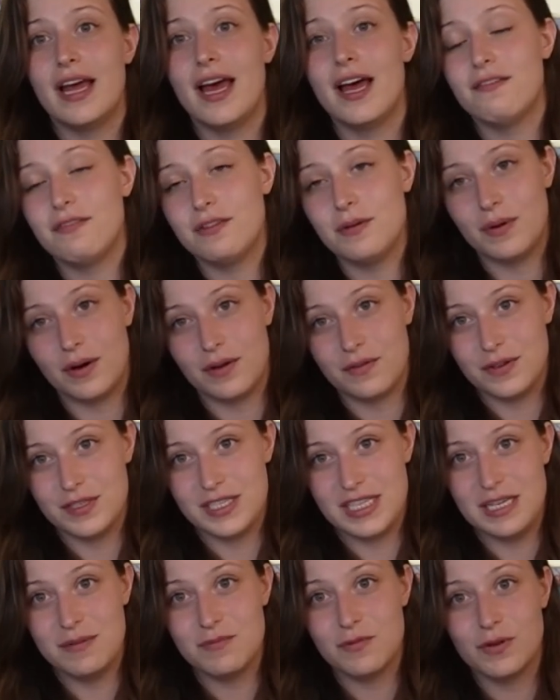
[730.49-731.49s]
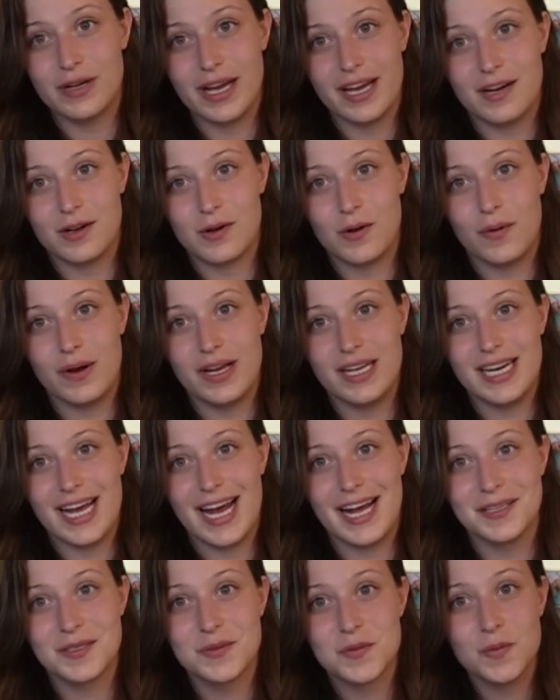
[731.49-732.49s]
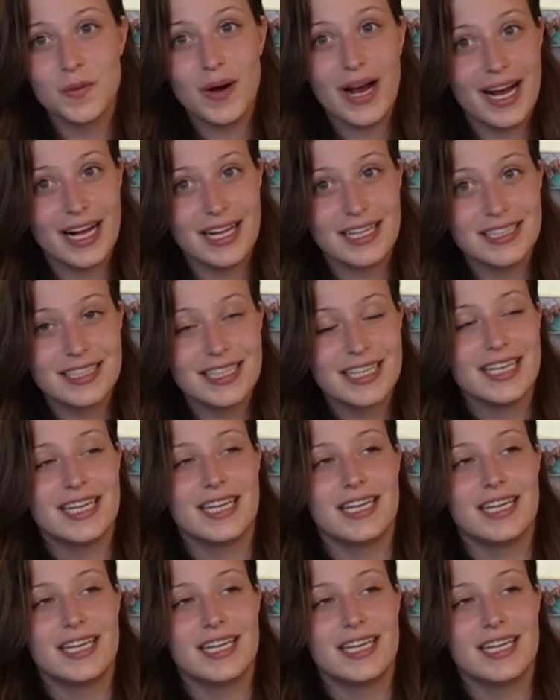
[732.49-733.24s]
everyone on their team will get a coin as well.